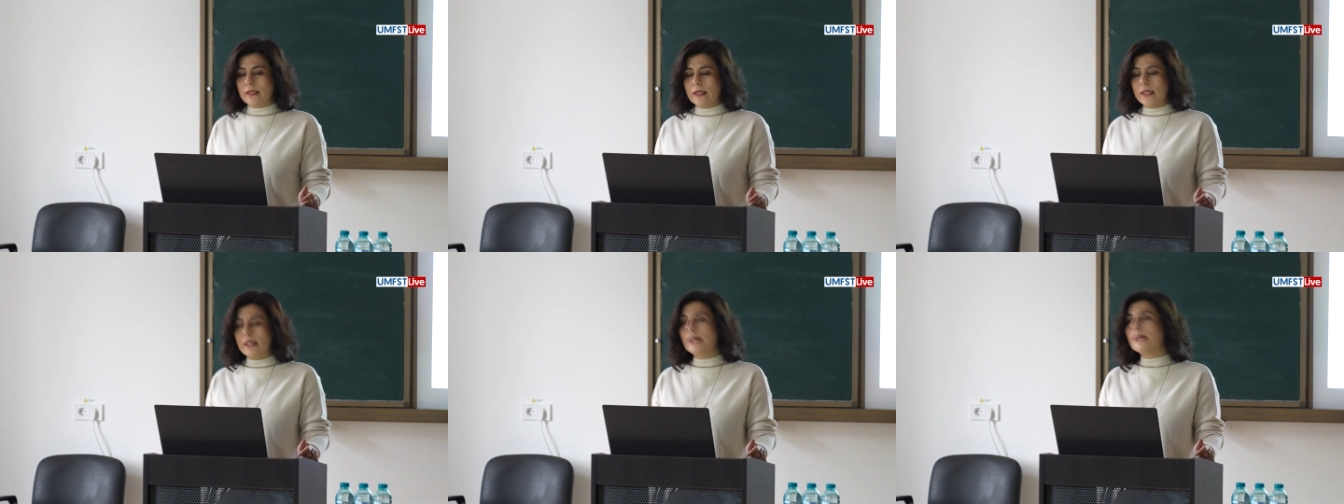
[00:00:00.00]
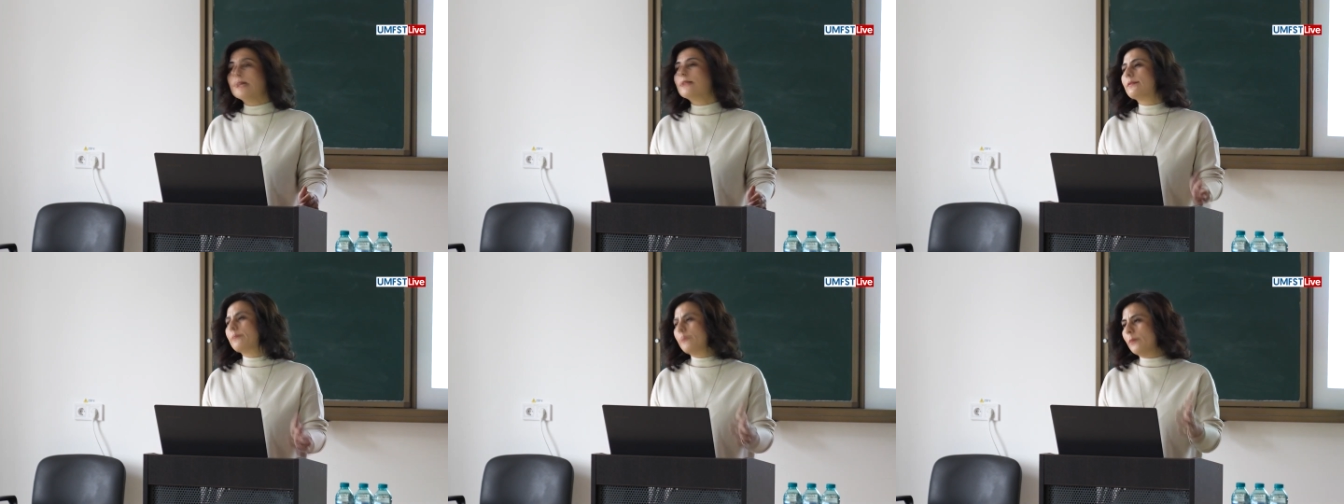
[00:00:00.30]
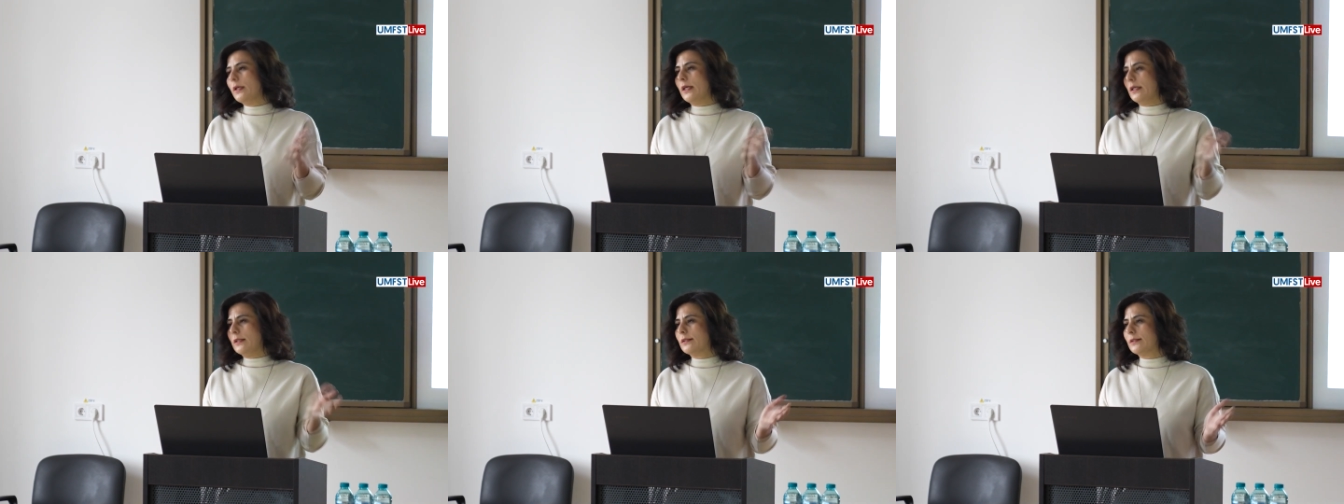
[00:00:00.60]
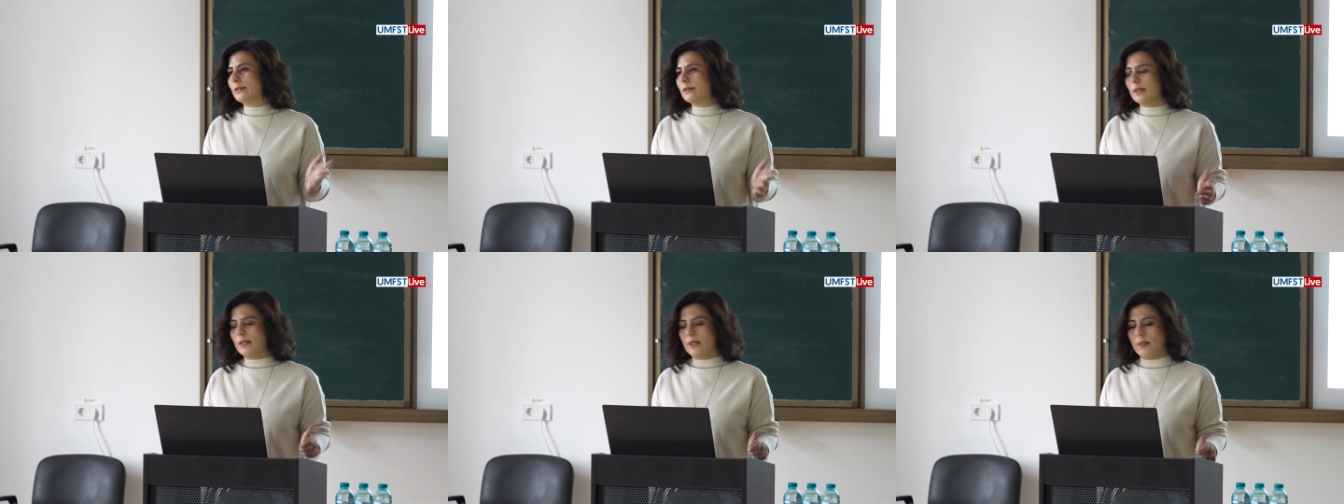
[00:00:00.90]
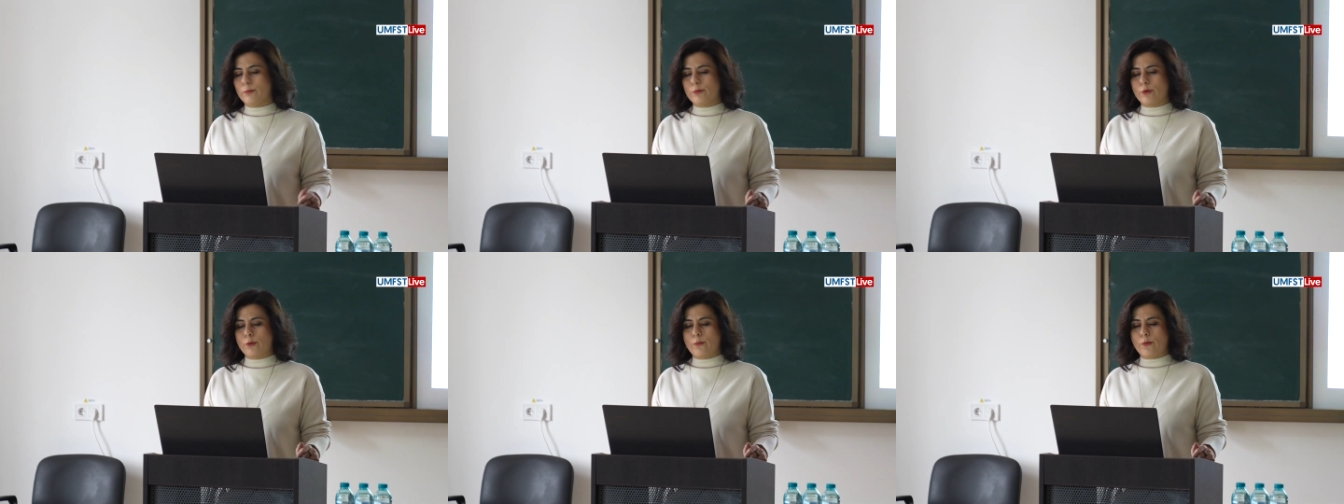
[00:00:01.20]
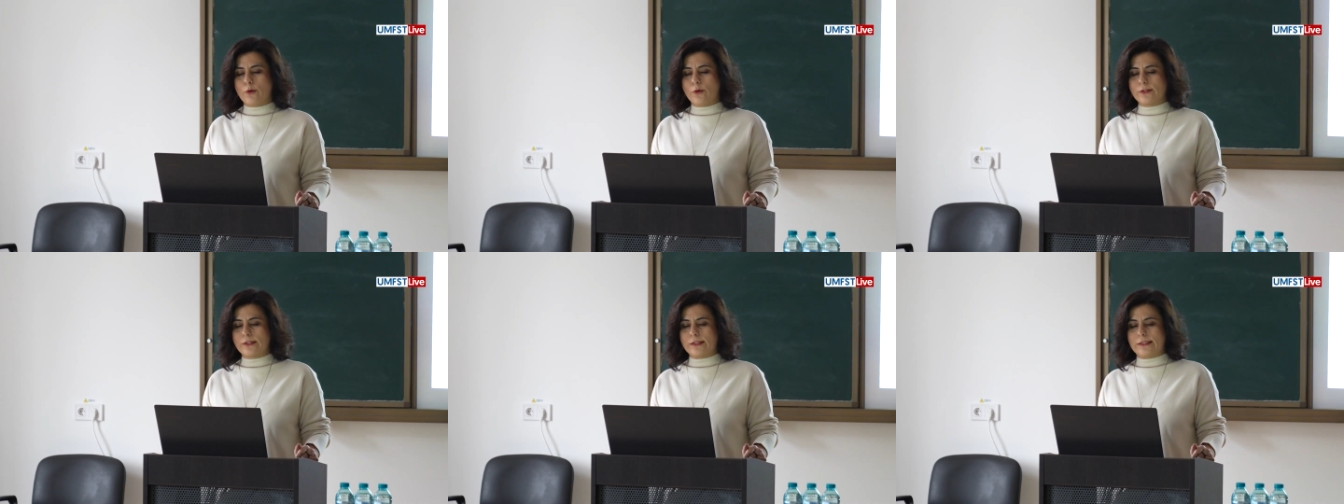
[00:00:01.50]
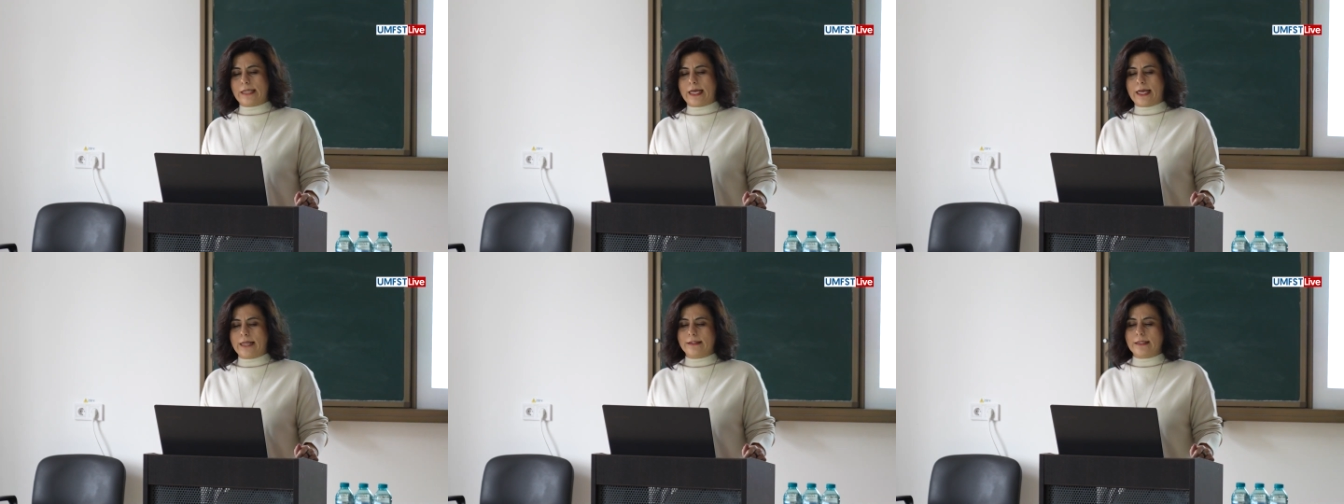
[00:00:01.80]
It's
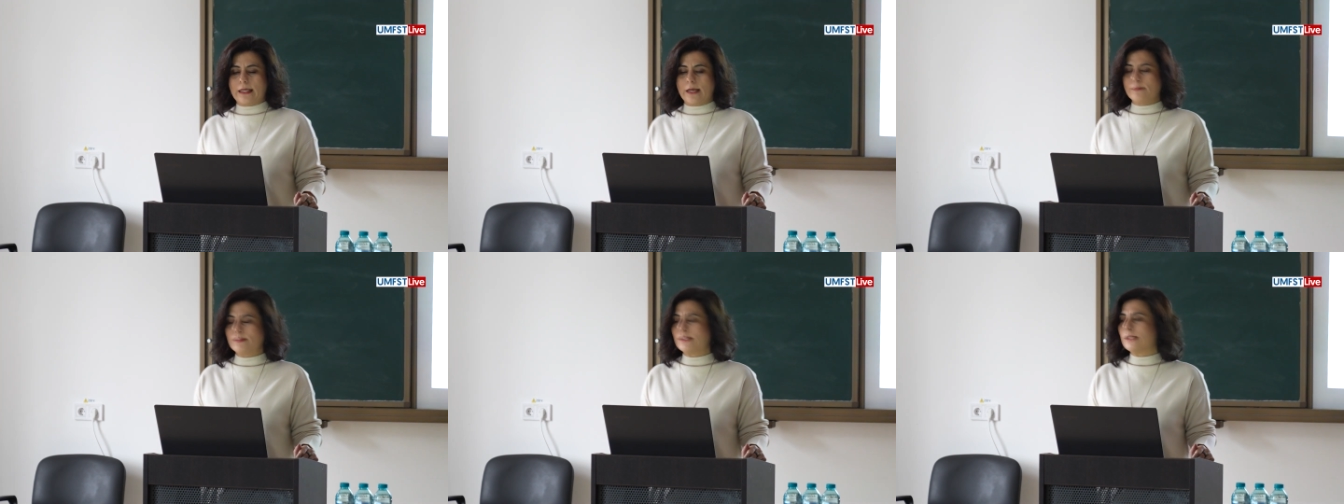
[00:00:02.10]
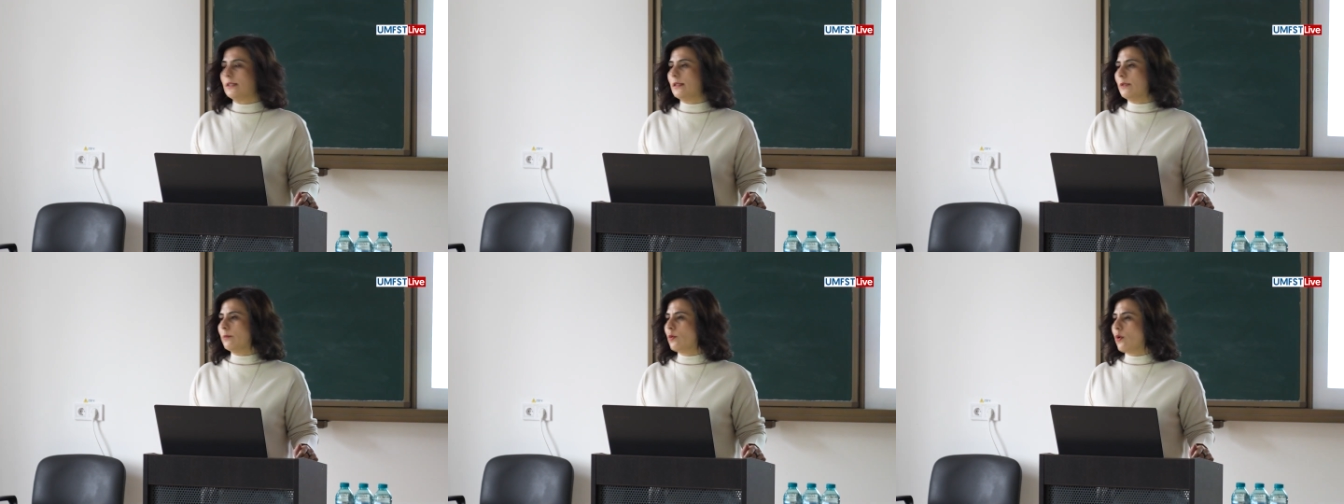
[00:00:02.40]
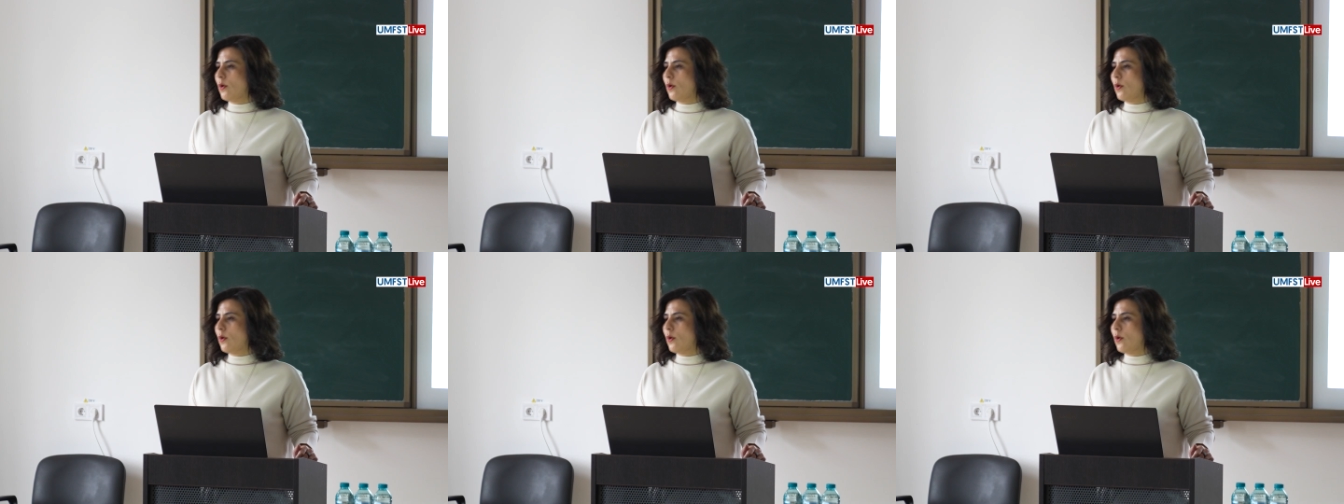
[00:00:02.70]
proposed that Amsterdam